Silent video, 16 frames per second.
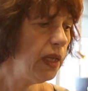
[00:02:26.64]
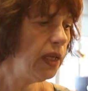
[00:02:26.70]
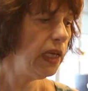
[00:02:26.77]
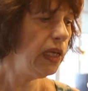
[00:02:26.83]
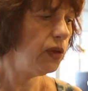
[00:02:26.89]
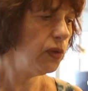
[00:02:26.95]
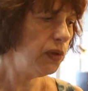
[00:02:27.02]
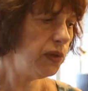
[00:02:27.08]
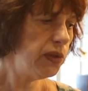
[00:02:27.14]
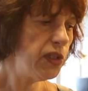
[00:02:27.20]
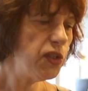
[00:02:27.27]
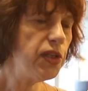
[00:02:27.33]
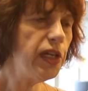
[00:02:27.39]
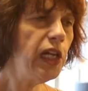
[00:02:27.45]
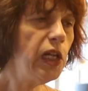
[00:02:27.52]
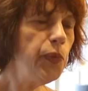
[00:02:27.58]
In order
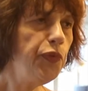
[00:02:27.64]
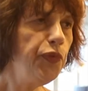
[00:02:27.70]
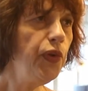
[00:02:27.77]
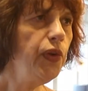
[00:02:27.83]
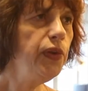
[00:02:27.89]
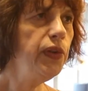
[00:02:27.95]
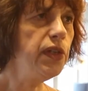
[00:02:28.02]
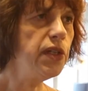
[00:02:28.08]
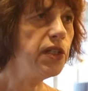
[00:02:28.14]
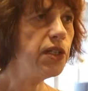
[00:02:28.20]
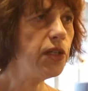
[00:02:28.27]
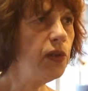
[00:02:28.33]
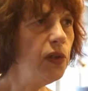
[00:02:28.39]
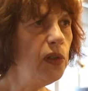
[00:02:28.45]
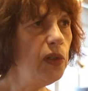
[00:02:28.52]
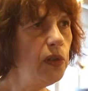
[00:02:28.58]
to help fund
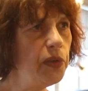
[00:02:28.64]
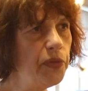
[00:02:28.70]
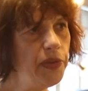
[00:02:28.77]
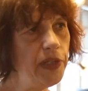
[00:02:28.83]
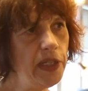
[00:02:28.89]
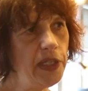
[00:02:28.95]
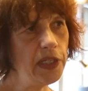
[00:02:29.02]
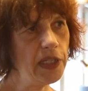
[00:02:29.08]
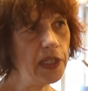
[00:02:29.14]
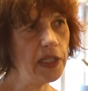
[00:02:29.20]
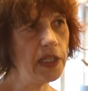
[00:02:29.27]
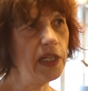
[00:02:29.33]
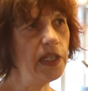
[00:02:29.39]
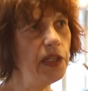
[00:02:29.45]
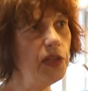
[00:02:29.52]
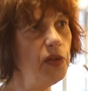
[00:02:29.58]
all of these
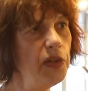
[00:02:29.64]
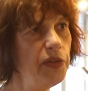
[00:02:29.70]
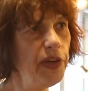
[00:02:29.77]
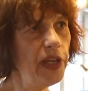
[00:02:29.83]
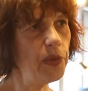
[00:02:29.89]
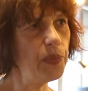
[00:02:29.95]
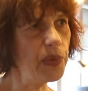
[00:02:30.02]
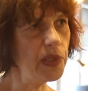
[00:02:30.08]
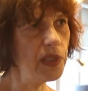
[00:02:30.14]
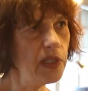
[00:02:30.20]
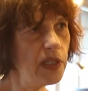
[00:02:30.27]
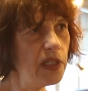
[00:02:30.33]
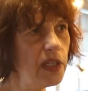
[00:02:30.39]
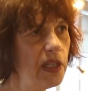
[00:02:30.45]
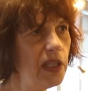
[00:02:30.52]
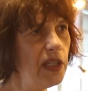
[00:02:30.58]
exciting new
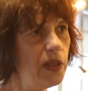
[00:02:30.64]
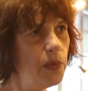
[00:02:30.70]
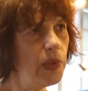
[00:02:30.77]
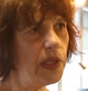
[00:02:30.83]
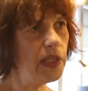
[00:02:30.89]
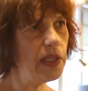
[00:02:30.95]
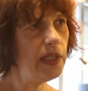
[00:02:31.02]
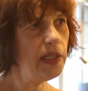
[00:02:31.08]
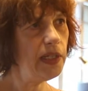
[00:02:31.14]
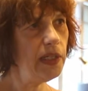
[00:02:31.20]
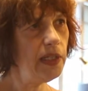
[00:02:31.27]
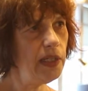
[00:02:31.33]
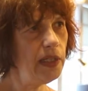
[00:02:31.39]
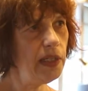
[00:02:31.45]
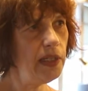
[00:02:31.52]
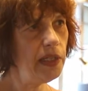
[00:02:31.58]
developments, we
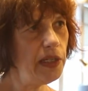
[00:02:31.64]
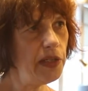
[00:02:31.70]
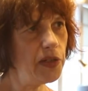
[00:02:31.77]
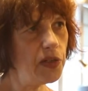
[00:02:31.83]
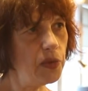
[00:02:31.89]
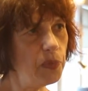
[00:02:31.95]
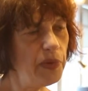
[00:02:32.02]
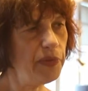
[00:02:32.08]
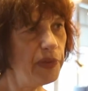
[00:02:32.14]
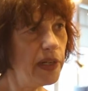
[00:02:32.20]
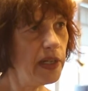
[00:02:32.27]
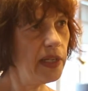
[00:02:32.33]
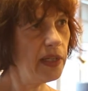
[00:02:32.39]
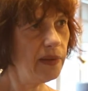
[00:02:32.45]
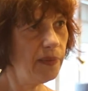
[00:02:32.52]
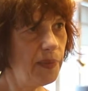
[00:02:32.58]
clearly need to be very
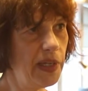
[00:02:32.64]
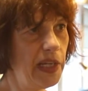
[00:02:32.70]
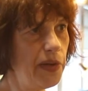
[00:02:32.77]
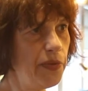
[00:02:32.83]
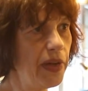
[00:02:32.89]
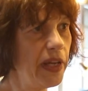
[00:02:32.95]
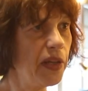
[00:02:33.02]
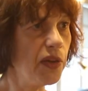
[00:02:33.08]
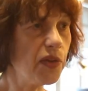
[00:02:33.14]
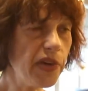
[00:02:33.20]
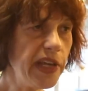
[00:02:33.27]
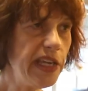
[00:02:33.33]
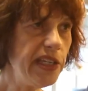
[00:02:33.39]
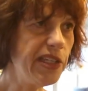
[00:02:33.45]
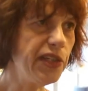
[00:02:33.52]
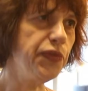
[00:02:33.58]
clever and
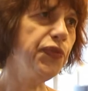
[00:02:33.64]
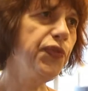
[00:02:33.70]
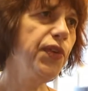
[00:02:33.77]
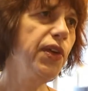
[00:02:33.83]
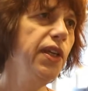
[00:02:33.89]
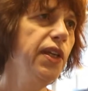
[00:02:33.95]
creative.